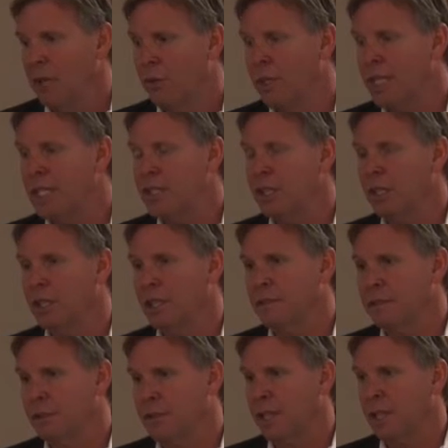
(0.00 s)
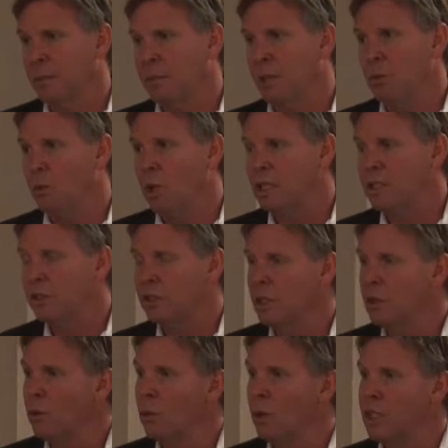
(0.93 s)
Regional liver therapy.
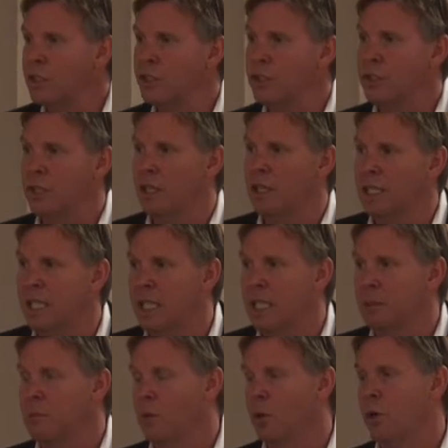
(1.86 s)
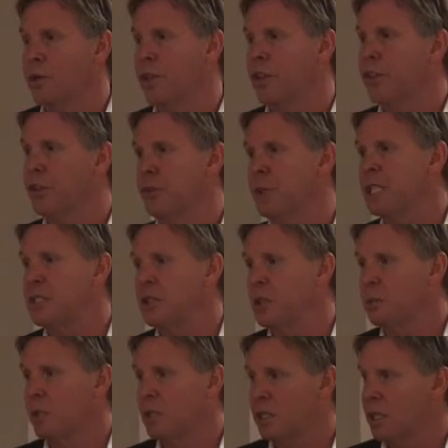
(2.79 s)
Once you start getting more than 3
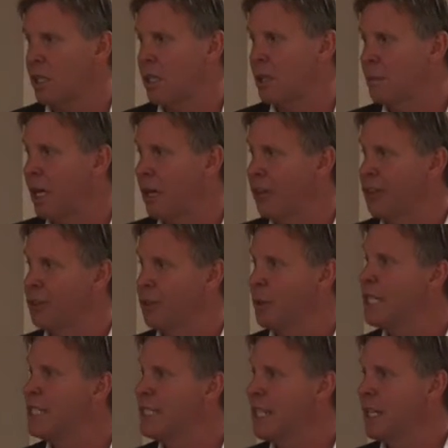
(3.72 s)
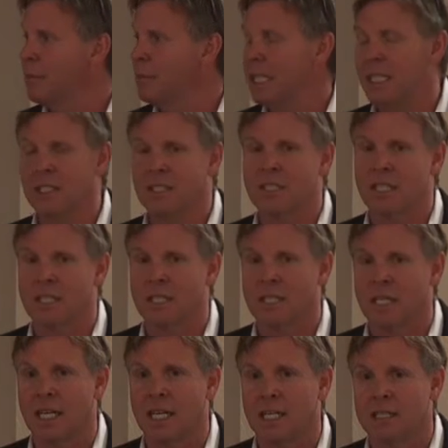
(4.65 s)
tumors that are about 3 centimeters in
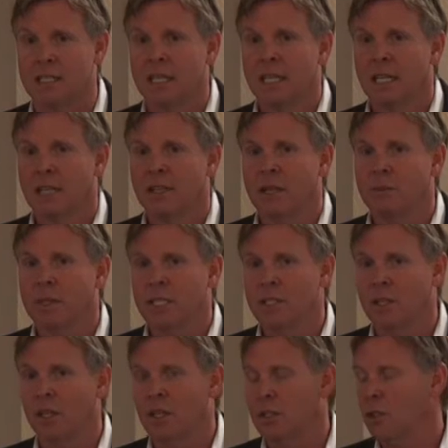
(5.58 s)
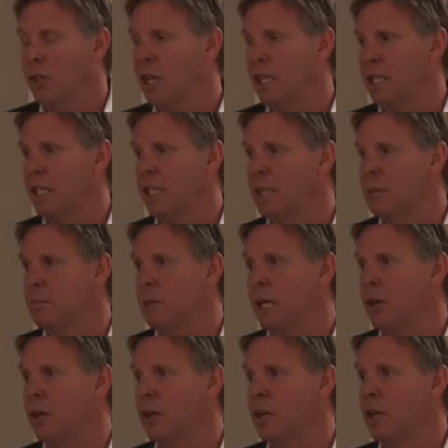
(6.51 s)
size, then we start talking
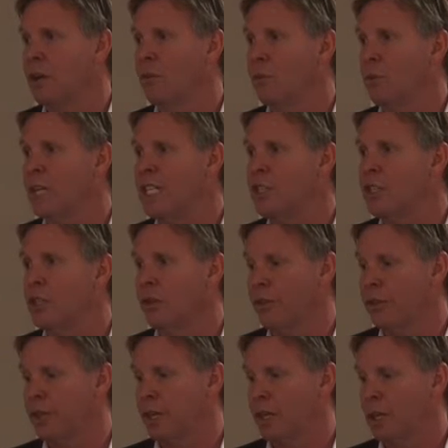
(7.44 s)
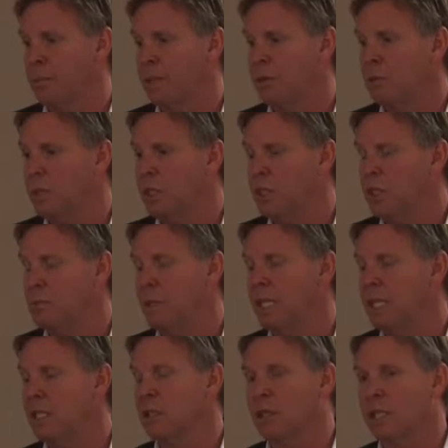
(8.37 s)
about regional therapy, which is
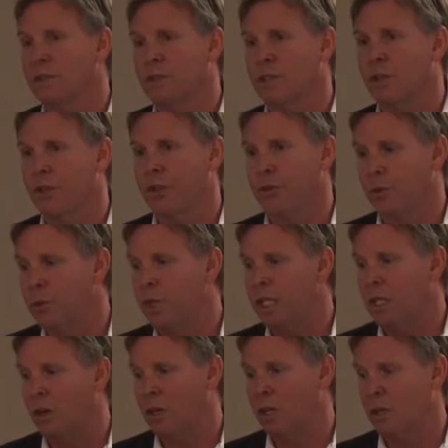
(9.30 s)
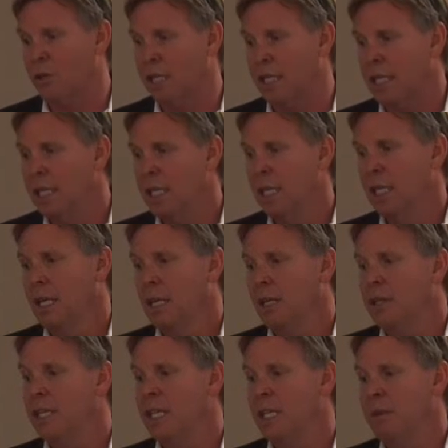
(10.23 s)
being delivered through the artery.
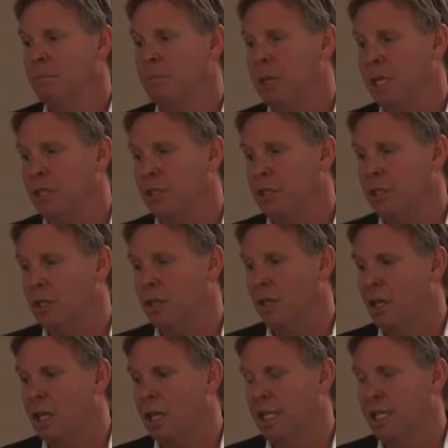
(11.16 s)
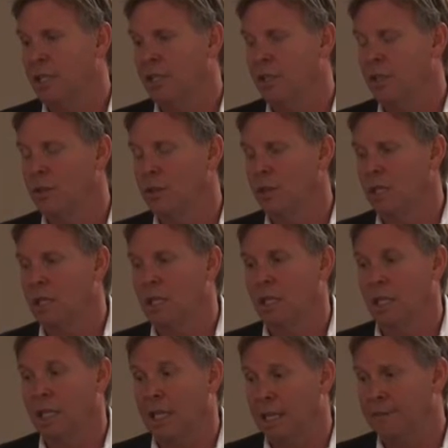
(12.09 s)
The picture on your
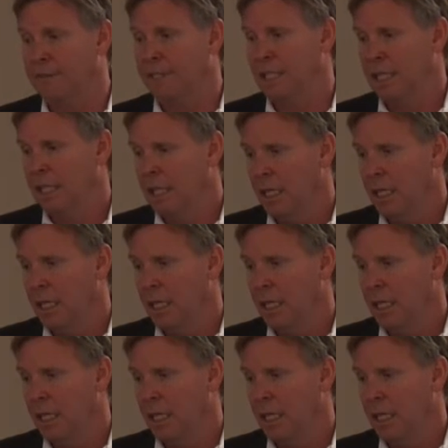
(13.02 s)
left